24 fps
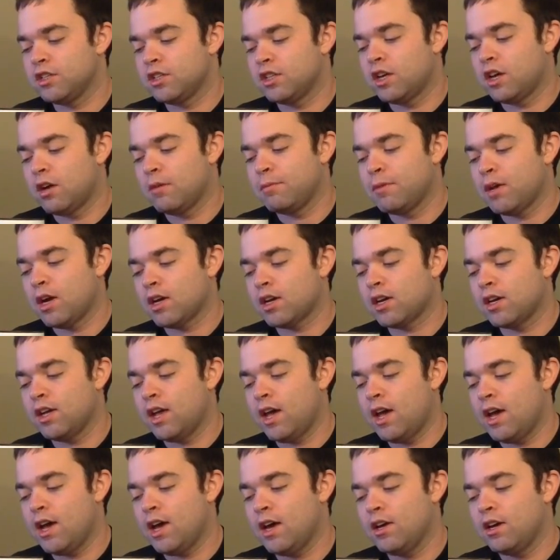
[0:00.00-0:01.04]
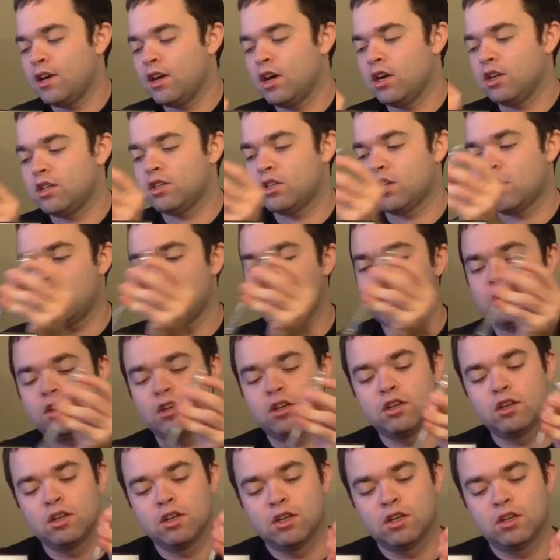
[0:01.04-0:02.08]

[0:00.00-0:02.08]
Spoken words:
Now I'm not going to add a ton,